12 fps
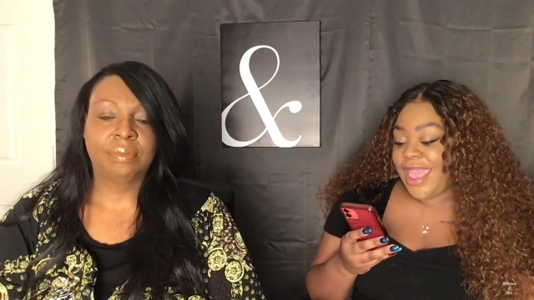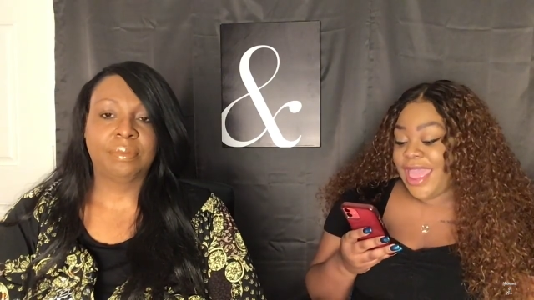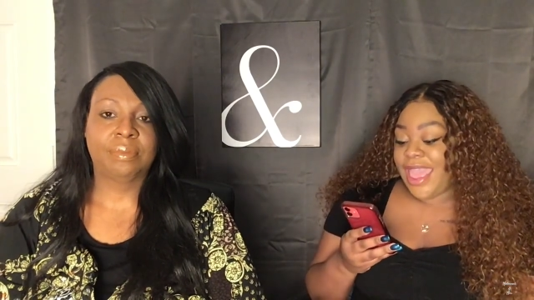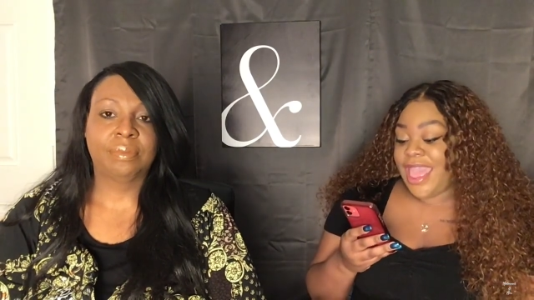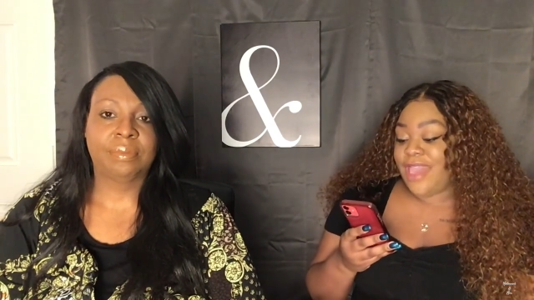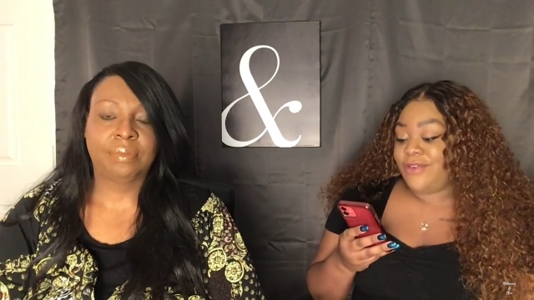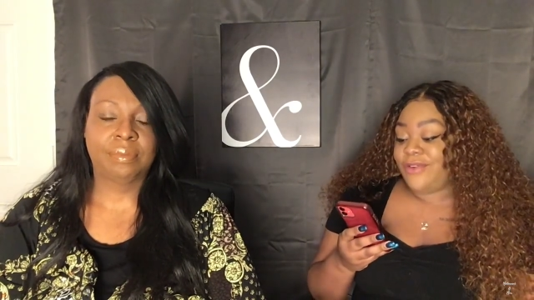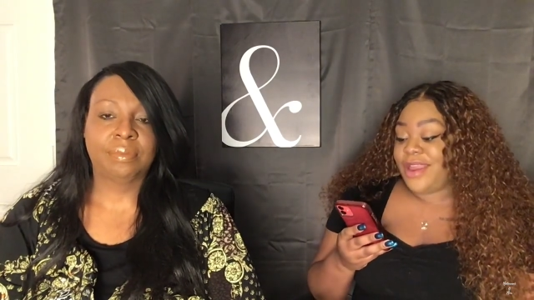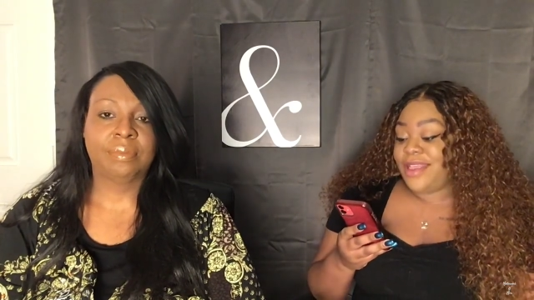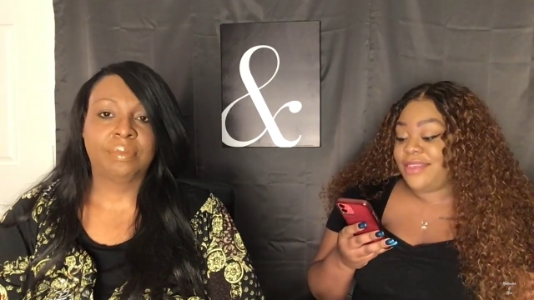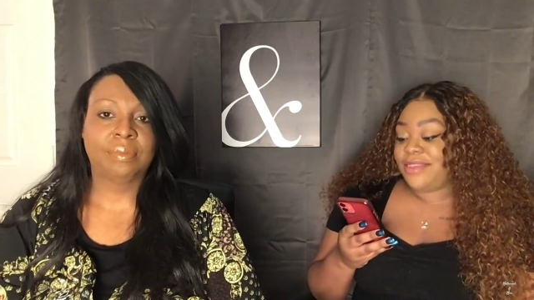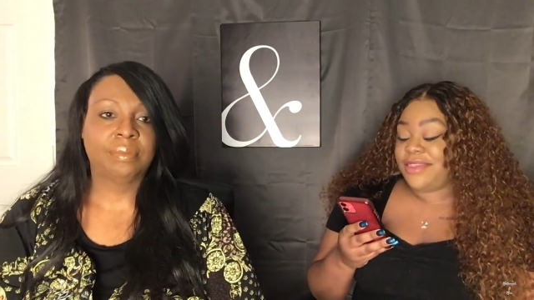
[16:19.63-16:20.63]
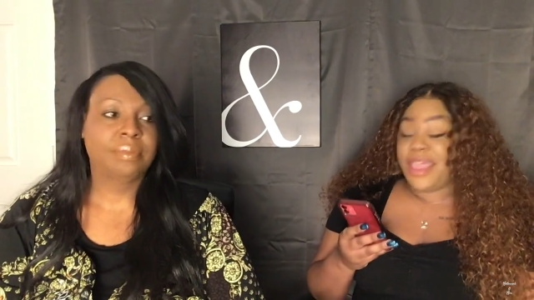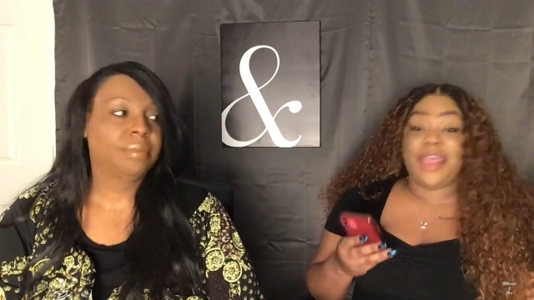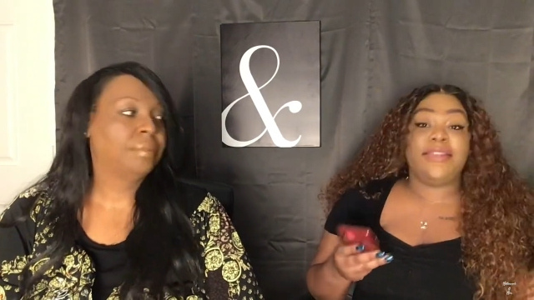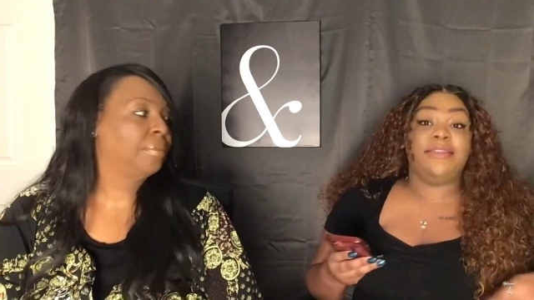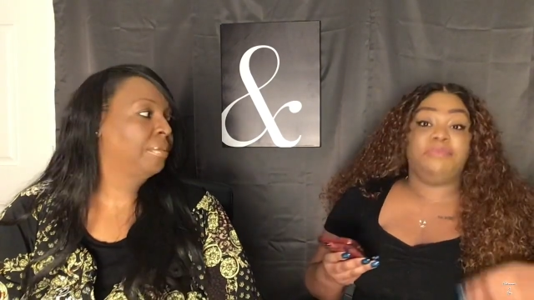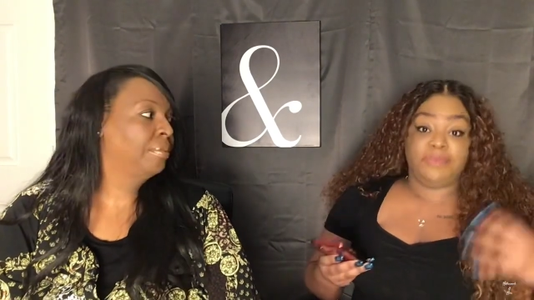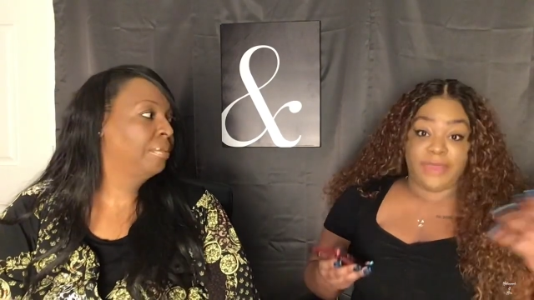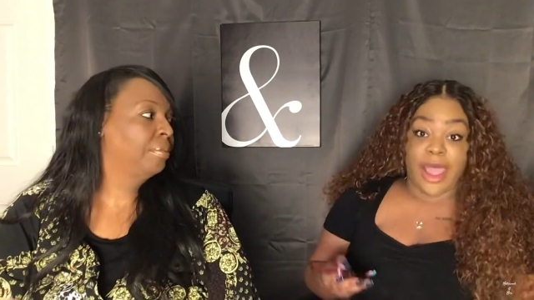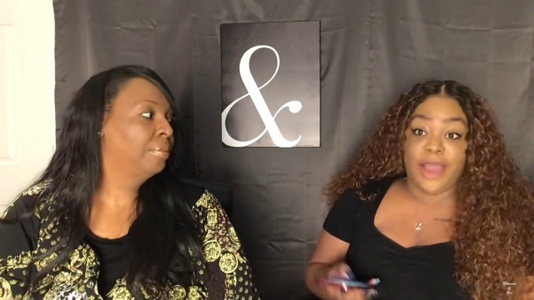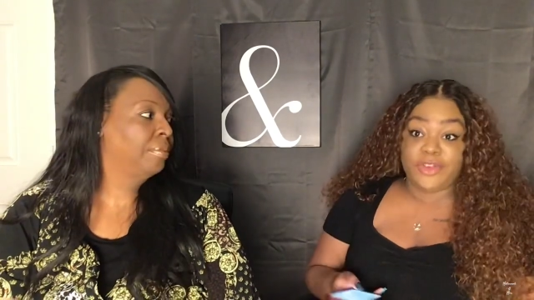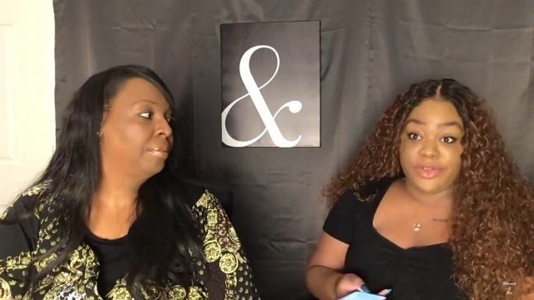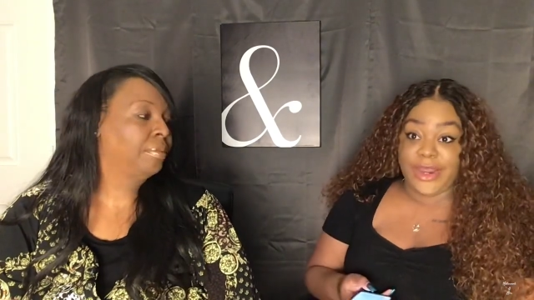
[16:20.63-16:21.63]
Speaker 1: And Chris says
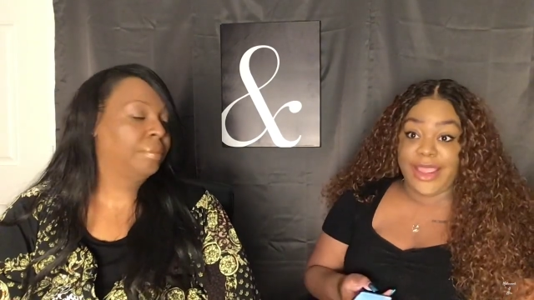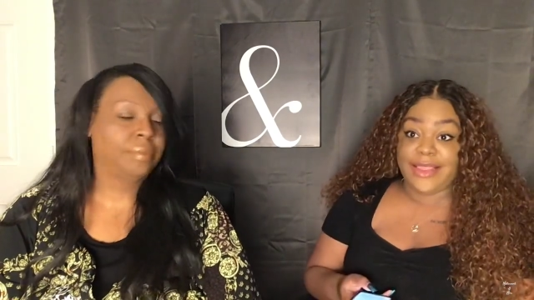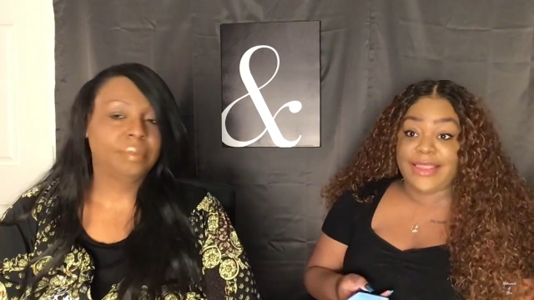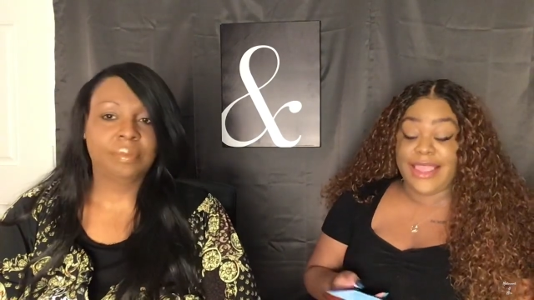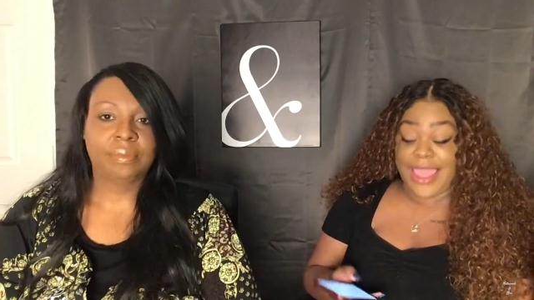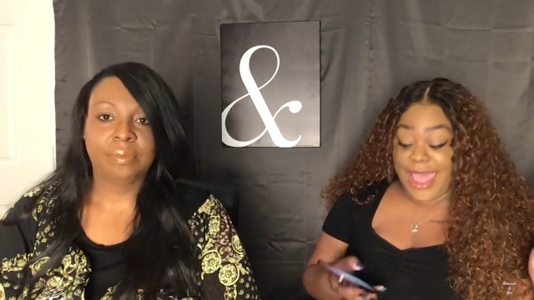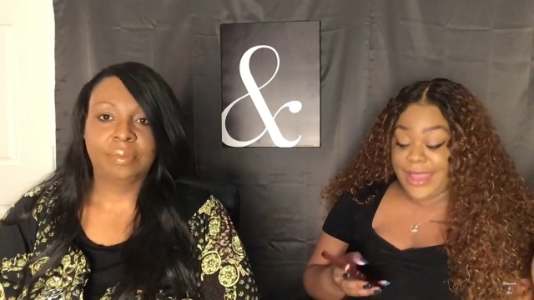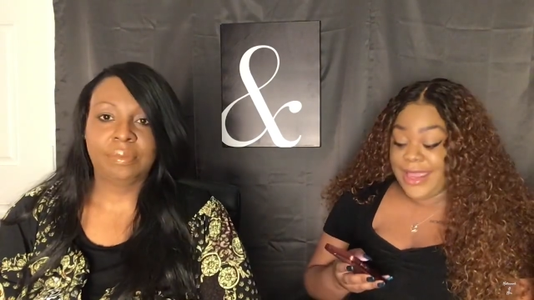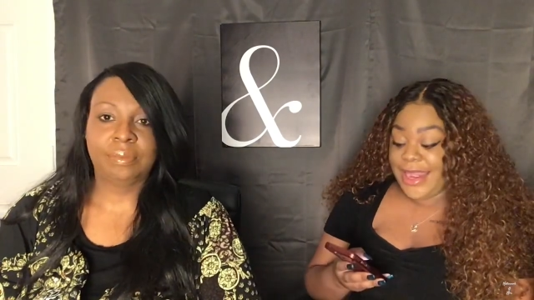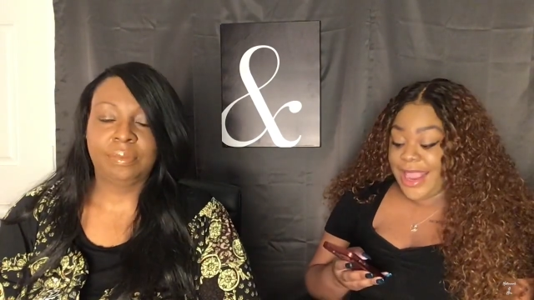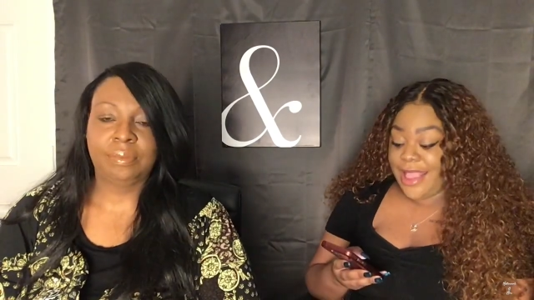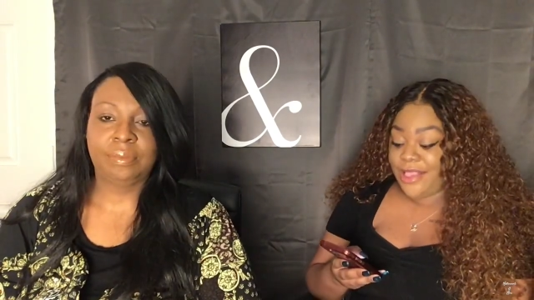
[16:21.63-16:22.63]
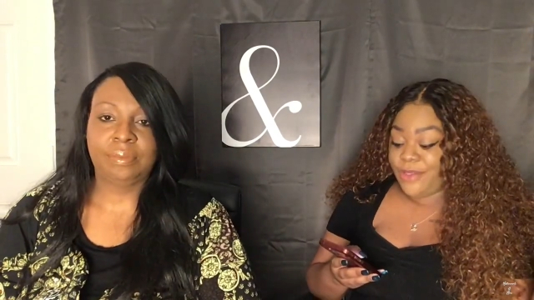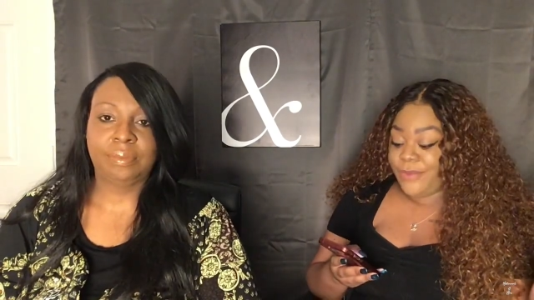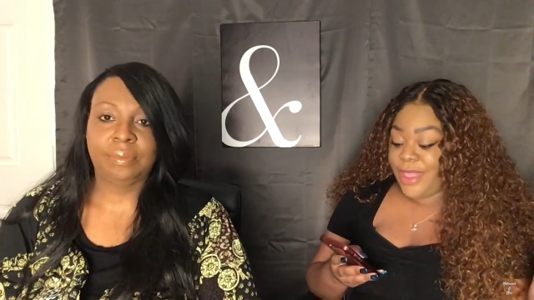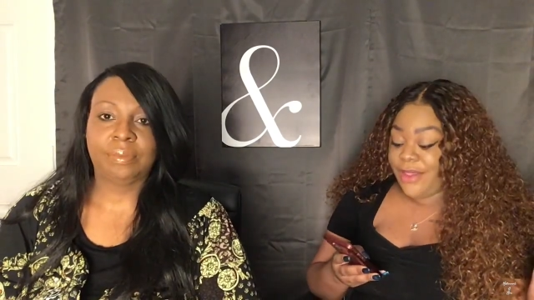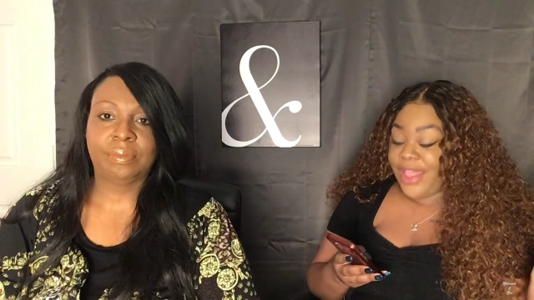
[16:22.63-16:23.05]
Andrea, the cat lady, as well,